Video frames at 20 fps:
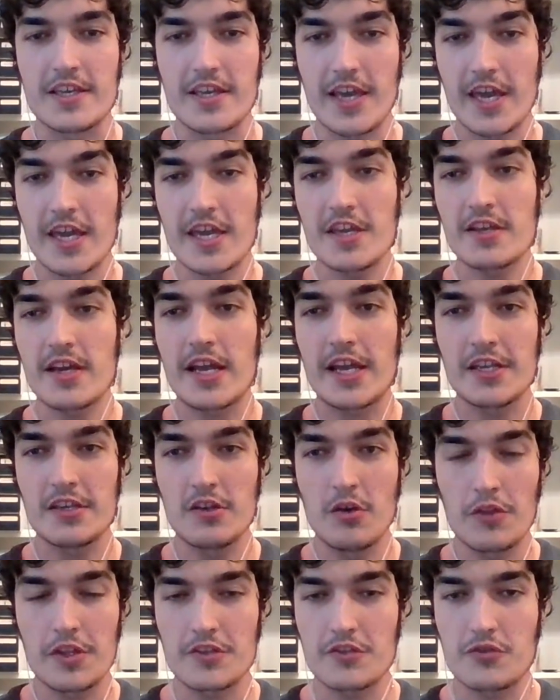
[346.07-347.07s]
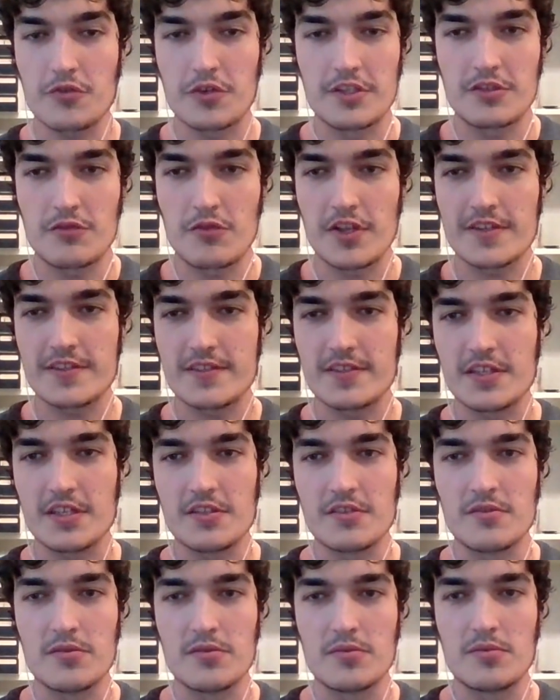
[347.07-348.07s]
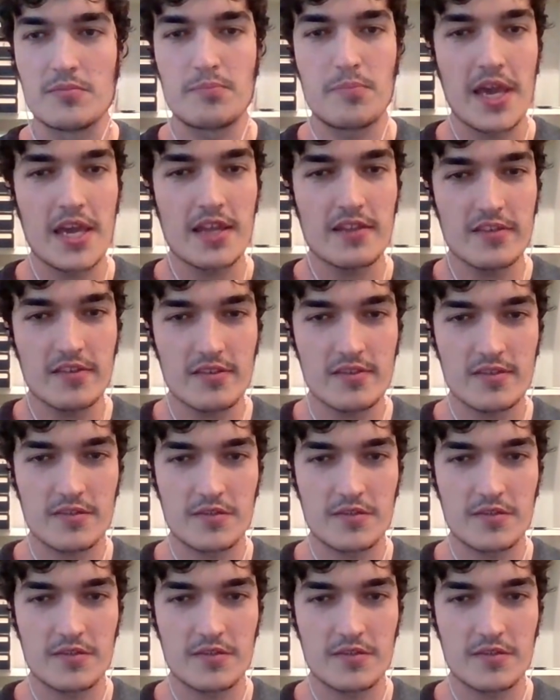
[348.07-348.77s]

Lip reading: hey, I know that you're interested in pets,